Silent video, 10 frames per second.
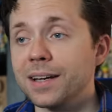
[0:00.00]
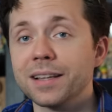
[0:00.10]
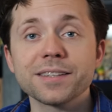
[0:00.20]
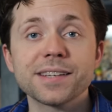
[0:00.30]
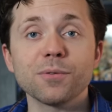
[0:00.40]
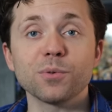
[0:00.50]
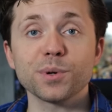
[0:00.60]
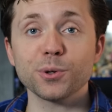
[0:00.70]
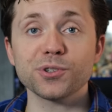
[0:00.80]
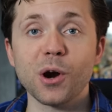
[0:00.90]
And let's get
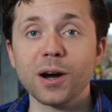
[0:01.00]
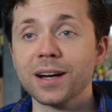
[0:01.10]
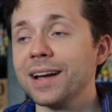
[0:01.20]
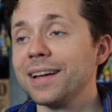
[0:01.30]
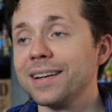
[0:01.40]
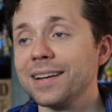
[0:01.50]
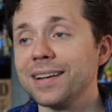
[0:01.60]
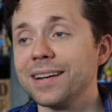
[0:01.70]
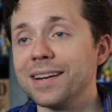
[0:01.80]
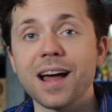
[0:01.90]
real dark,
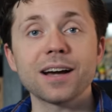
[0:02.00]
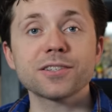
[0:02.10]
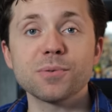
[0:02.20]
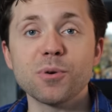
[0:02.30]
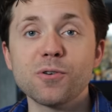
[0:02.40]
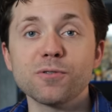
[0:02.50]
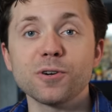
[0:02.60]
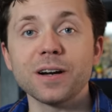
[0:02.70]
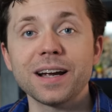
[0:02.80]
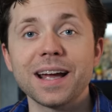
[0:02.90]
knocks him
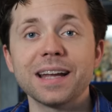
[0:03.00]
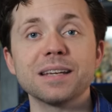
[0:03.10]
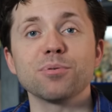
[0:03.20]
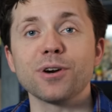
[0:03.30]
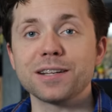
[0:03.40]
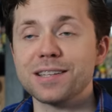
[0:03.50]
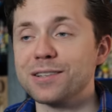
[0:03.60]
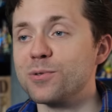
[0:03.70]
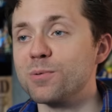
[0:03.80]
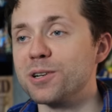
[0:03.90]
over, and he breaks
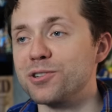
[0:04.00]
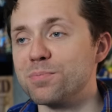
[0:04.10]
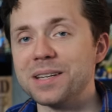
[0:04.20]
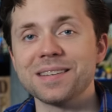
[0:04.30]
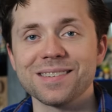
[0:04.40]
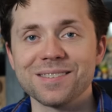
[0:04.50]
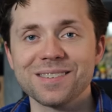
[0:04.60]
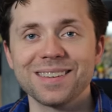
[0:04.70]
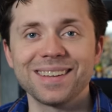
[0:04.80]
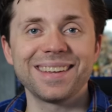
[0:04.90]
into a bunch of
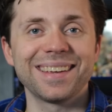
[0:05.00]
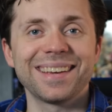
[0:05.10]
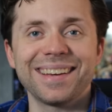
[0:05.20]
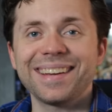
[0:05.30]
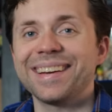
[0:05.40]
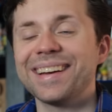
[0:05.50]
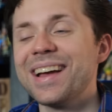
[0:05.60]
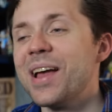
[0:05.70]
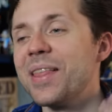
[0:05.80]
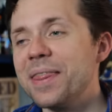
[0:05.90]
pieces.
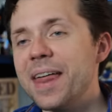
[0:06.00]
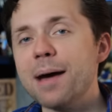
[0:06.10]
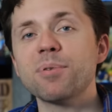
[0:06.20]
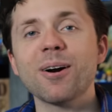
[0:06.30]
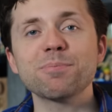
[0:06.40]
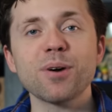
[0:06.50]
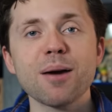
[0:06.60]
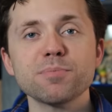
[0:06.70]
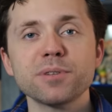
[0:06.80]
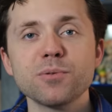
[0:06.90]
That part
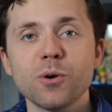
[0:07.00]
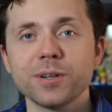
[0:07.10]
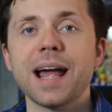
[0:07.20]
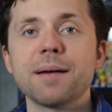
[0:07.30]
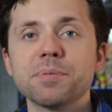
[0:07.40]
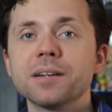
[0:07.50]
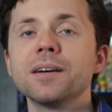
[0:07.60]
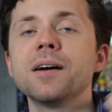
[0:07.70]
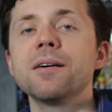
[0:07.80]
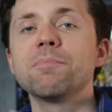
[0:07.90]
probably won't happen,
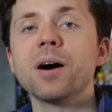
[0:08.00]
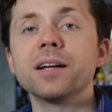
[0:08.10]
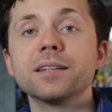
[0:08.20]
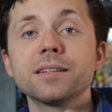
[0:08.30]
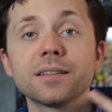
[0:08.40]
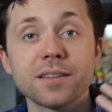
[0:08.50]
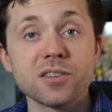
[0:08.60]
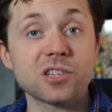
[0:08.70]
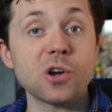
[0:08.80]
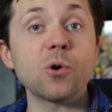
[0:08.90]
but
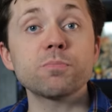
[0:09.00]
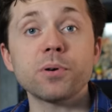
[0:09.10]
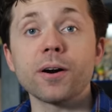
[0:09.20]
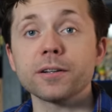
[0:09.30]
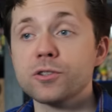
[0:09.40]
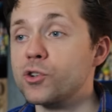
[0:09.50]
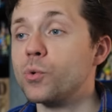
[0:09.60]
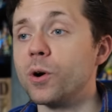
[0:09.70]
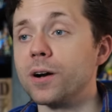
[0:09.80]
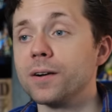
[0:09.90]
the stone part,
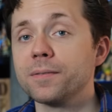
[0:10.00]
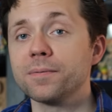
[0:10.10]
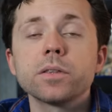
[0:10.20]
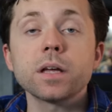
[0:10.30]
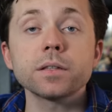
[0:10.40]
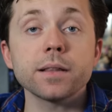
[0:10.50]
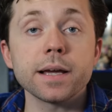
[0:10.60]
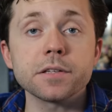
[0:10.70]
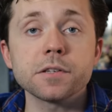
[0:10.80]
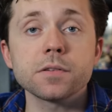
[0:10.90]
sure.
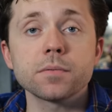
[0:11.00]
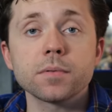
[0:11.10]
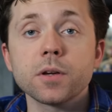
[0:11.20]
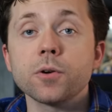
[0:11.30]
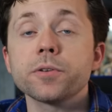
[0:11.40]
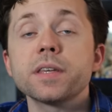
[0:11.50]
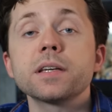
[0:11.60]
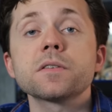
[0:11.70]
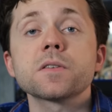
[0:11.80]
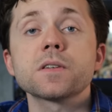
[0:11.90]
Nonetheless, there are
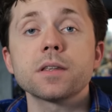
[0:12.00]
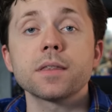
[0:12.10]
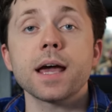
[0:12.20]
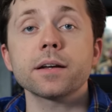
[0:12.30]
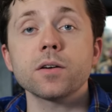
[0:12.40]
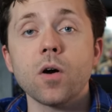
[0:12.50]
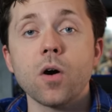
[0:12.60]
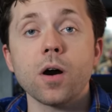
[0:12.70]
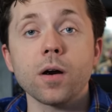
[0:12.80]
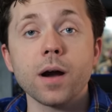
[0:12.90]
things that
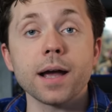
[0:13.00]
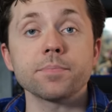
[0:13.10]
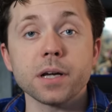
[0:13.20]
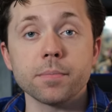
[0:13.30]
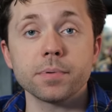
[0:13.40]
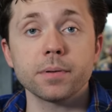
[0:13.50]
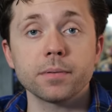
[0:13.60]
are hyped up.